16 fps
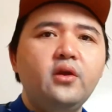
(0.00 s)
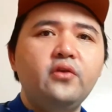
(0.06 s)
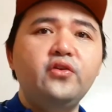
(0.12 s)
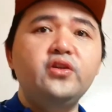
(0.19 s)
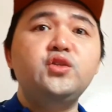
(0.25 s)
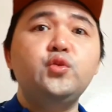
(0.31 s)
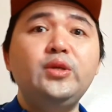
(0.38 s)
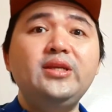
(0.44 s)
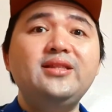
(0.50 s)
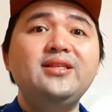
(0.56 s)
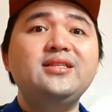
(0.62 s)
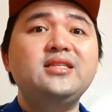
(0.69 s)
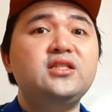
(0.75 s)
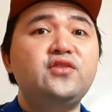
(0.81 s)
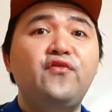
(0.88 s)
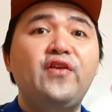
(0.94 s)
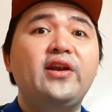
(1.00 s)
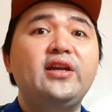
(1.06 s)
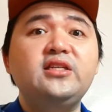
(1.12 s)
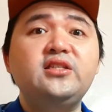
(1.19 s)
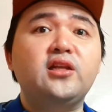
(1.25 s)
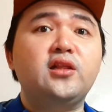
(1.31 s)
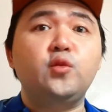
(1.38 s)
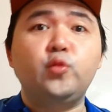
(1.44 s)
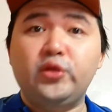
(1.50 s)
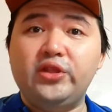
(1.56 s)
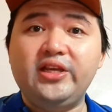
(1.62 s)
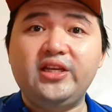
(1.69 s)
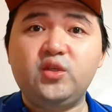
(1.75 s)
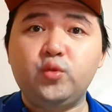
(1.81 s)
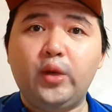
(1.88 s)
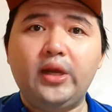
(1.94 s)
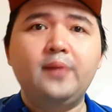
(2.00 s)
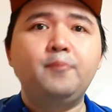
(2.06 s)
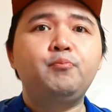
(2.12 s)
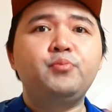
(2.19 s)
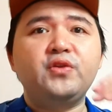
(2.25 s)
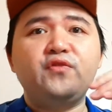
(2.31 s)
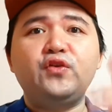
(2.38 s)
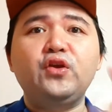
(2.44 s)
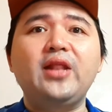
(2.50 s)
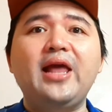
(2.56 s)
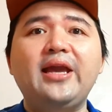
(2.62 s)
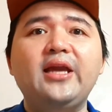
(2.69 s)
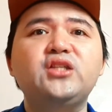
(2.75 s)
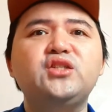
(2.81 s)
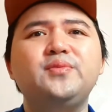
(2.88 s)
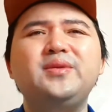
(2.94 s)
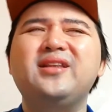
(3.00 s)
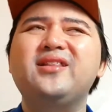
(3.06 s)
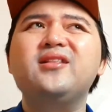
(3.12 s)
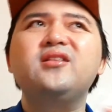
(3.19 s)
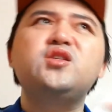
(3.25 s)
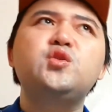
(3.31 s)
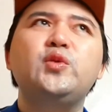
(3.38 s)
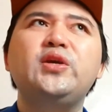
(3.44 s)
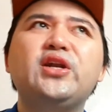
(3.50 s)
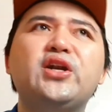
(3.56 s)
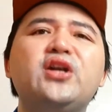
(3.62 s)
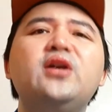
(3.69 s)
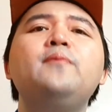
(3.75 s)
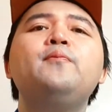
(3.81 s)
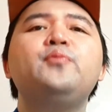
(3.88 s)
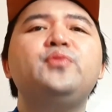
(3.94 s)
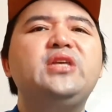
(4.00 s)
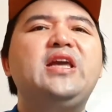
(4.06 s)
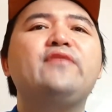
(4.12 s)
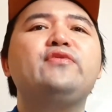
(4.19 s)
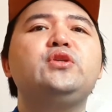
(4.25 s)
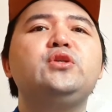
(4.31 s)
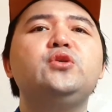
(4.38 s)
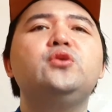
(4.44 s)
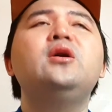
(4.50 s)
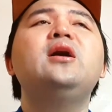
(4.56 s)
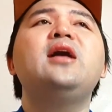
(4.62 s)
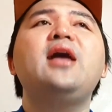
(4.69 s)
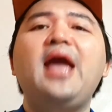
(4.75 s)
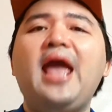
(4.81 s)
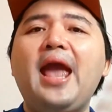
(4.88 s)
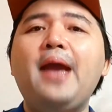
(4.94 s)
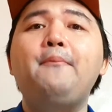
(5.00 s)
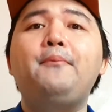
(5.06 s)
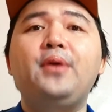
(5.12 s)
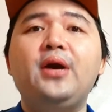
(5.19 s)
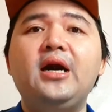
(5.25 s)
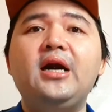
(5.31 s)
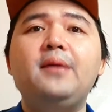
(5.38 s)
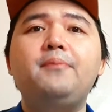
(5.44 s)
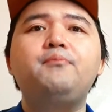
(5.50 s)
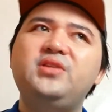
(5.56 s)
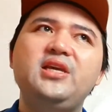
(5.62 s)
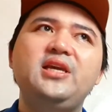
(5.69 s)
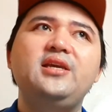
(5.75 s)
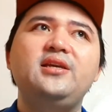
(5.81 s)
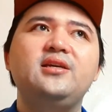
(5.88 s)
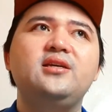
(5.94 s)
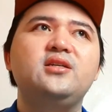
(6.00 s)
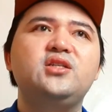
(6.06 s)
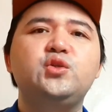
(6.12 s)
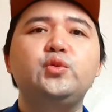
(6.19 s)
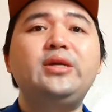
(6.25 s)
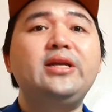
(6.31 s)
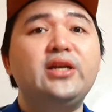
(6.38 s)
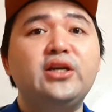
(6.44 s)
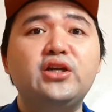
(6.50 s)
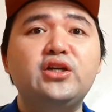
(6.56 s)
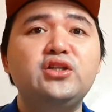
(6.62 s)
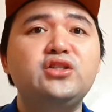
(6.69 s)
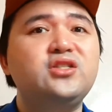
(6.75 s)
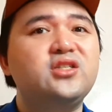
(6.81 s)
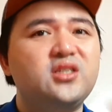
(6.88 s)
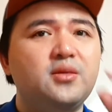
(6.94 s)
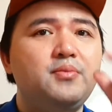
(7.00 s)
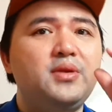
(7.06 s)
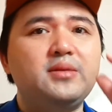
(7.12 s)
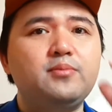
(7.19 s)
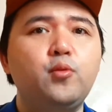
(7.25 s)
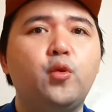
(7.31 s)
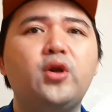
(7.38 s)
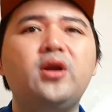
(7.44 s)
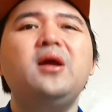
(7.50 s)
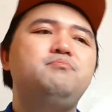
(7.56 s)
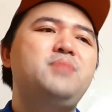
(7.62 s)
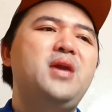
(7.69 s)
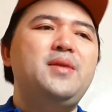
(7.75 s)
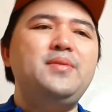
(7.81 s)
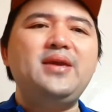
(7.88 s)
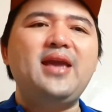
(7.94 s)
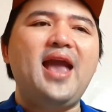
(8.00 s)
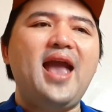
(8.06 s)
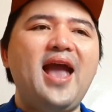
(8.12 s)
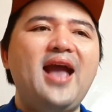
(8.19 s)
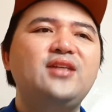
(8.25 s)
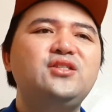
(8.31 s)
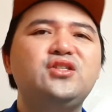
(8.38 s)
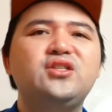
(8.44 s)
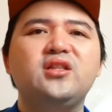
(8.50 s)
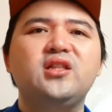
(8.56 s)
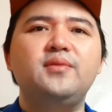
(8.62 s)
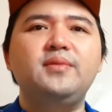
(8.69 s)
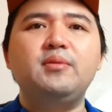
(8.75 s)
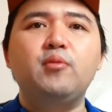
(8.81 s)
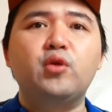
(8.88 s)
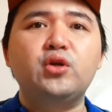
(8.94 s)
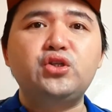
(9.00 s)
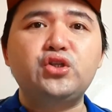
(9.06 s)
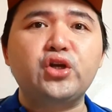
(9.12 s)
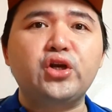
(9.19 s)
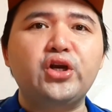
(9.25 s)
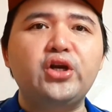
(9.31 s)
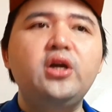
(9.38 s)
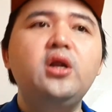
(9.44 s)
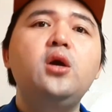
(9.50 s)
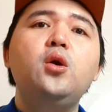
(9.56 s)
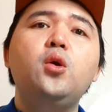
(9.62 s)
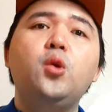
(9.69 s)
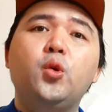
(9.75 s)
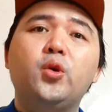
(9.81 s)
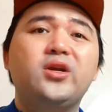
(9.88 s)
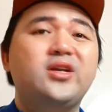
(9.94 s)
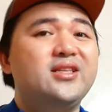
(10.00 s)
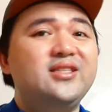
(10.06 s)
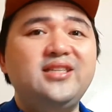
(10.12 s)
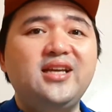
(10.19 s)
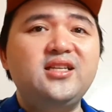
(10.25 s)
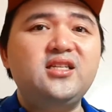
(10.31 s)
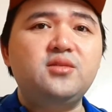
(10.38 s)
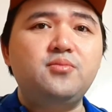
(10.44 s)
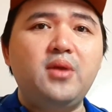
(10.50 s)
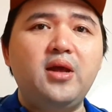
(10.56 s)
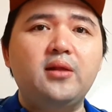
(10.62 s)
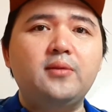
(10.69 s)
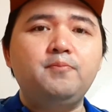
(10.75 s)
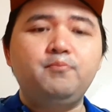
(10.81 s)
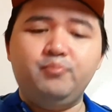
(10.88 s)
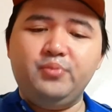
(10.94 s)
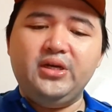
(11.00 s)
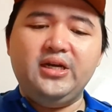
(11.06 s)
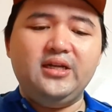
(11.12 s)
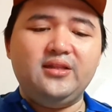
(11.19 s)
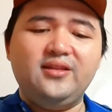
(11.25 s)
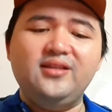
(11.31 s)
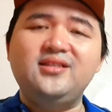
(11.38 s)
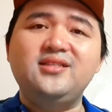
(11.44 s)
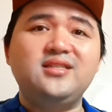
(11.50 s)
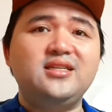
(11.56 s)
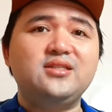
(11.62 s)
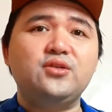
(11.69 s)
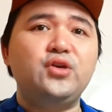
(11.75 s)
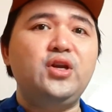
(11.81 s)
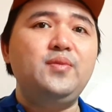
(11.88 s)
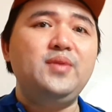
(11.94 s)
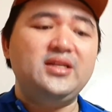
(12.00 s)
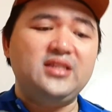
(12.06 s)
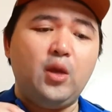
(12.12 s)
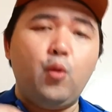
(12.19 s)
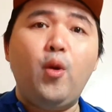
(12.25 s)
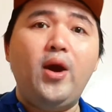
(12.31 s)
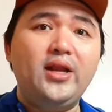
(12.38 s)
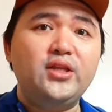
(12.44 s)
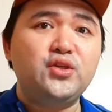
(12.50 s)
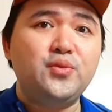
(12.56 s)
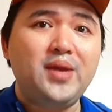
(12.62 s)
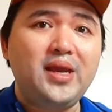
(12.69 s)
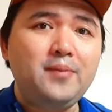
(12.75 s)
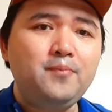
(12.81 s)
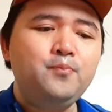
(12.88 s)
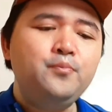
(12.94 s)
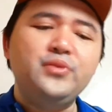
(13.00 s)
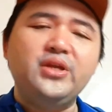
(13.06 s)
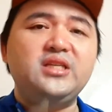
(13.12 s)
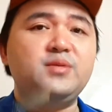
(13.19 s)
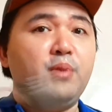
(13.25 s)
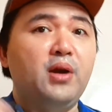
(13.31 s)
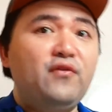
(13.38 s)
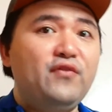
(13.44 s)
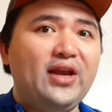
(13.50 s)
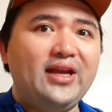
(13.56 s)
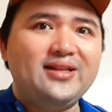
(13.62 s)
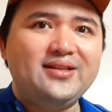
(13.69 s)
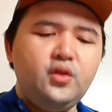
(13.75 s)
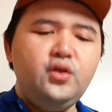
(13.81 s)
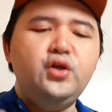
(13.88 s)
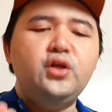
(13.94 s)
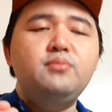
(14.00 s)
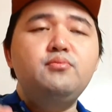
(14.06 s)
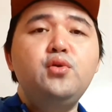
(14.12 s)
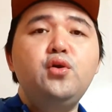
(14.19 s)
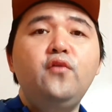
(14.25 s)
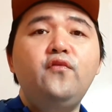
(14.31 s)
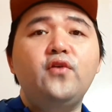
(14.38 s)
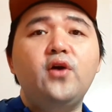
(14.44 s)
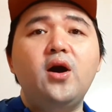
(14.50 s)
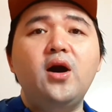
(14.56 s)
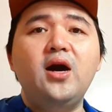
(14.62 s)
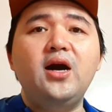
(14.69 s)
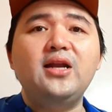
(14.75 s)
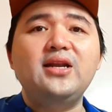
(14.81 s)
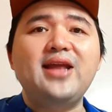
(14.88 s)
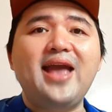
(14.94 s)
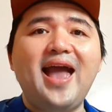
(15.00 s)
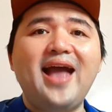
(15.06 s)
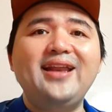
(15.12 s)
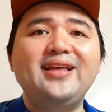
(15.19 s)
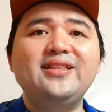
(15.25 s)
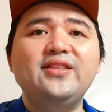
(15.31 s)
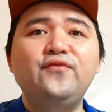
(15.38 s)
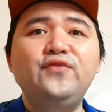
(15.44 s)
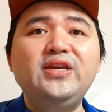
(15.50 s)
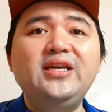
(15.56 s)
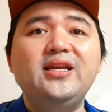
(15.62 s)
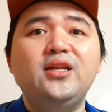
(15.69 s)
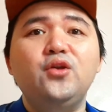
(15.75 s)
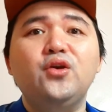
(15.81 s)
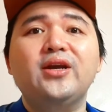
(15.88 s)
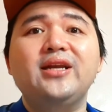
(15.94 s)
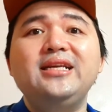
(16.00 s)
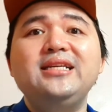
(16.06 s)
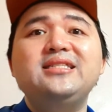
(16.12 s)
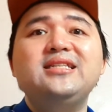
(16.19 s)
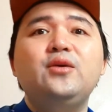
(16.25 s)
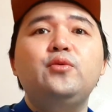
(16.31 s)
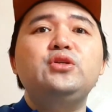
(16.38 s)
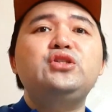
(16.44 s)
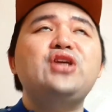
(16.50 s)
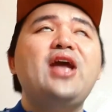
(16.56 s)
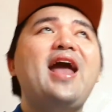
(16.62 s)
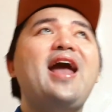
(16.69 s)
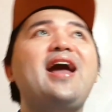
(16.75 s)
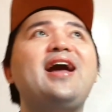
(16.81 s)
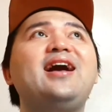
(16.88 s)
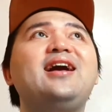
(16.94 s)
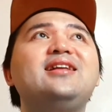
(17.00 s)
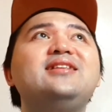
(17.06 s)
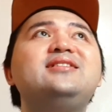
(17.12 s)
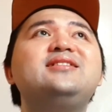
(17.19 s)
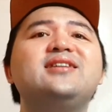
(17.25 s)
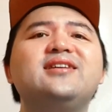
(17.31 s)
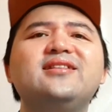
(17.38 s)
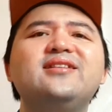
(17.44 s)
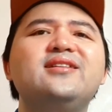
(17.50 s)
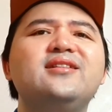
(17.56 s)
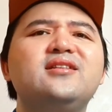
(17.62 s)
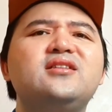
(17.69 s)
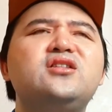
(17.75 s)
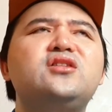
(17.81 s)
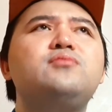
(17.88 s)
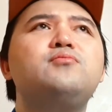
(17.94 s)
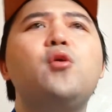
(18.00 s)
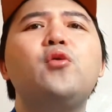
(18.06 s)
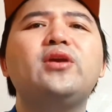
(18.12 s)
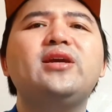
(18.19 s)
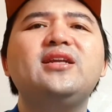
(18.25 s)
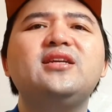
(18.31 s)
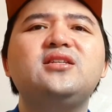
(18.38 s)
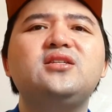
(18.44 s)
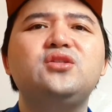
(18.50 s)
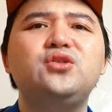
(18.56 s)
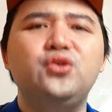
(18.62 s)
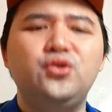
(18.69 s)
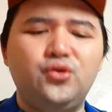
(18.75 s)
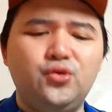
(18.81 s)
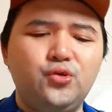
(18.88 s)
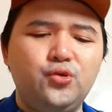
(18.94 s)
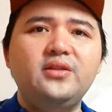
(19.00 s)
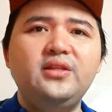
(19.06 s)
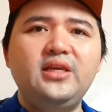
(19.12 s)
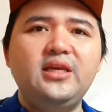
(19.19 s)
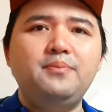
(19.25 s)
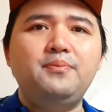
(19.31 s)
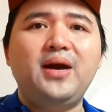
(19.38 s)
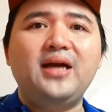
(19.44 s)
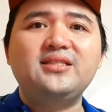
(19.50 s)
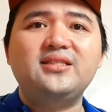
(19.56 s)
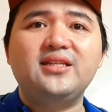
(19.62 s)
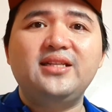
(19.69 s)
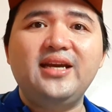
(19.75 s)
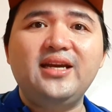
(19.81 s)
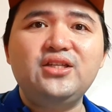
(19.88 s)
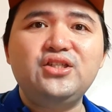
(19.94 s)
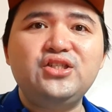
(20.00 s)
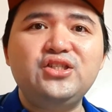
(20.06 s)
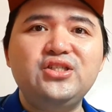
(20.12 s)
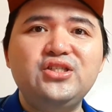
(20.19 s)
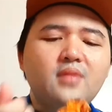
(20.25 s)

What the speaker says: The sweetness is very subtle with this one. If you like it to be a little sweeter, you have to amp up the sweeteners just a bit more. Maybe add just a little bit more sugar or condensed milk, but this is as creamy as I want it to be. It's perfect. Good move on adding the vegan longganisa, which adds a little smokiness to the pasta dish.